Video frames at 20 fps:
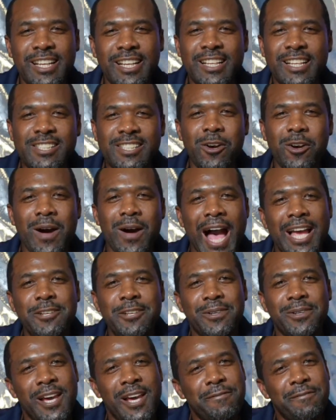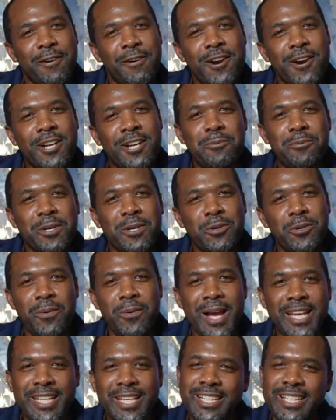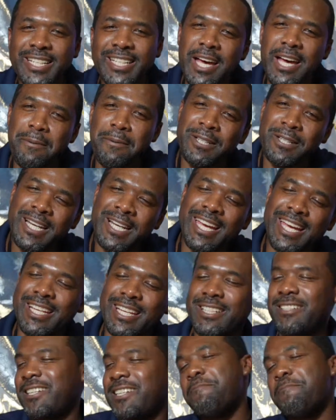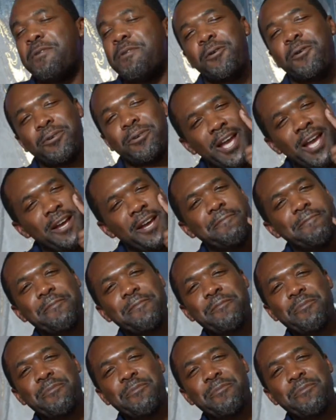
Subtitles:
So how you left early when you ain't get there but late? Come on now.